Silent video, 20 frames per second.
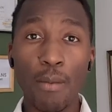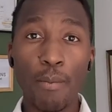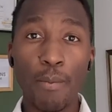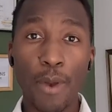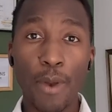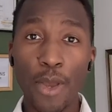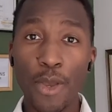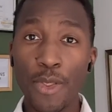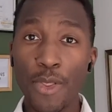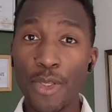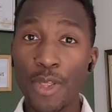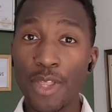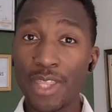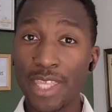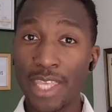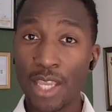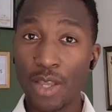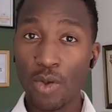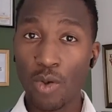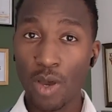Both
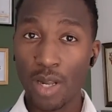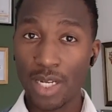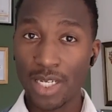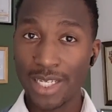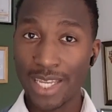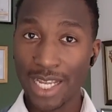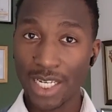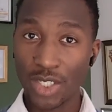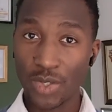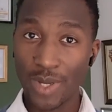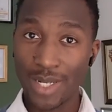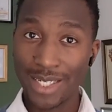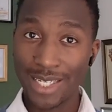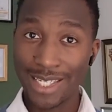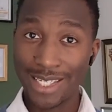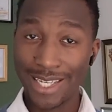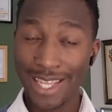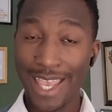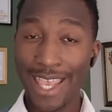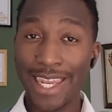the Equality Act
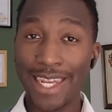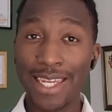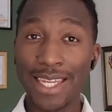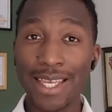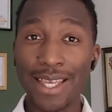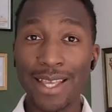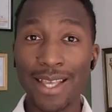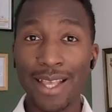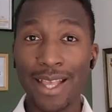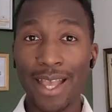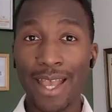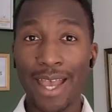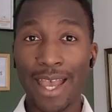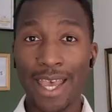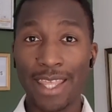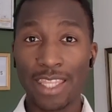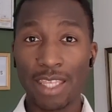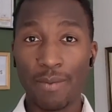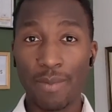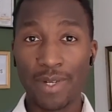2010
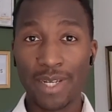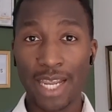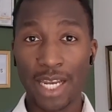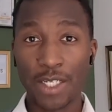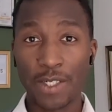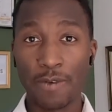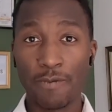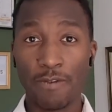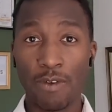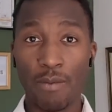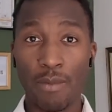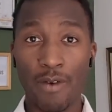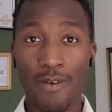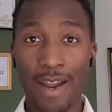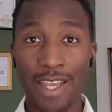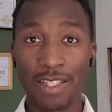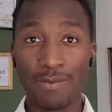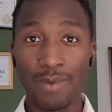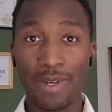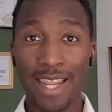and the Protection from
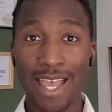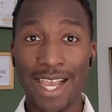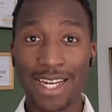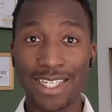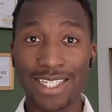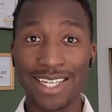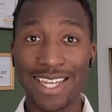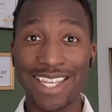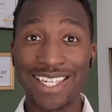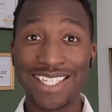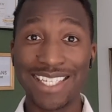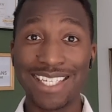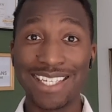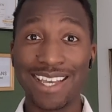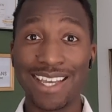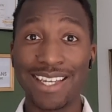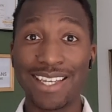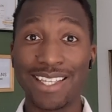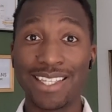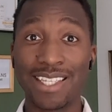Harassment Act
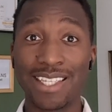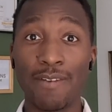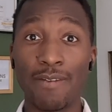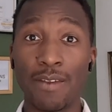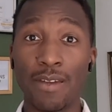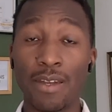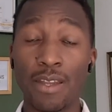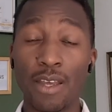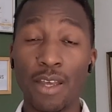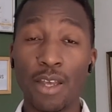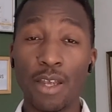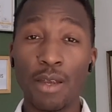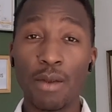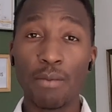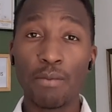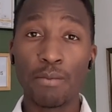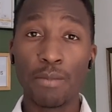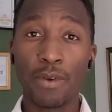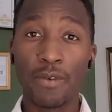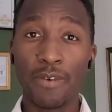1997
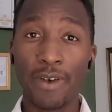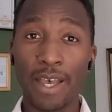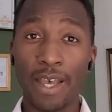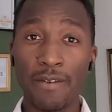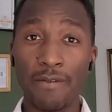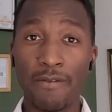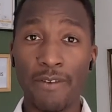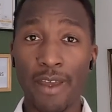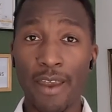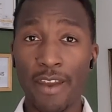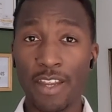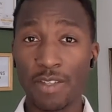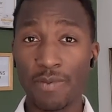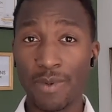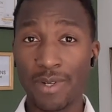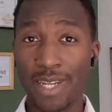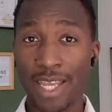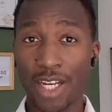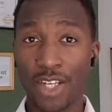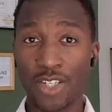provide various
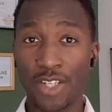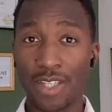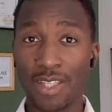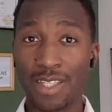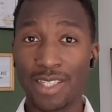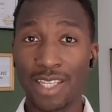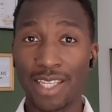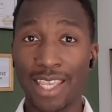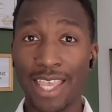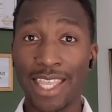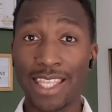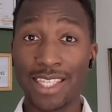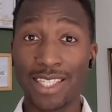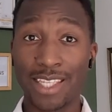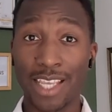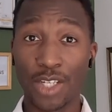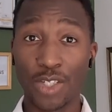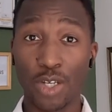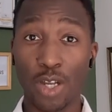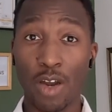protections against
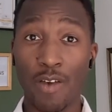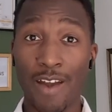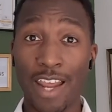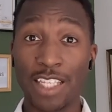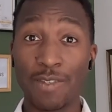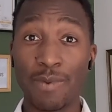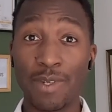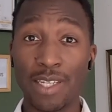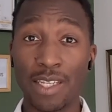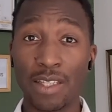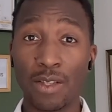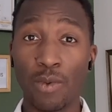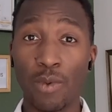sexual harassment in the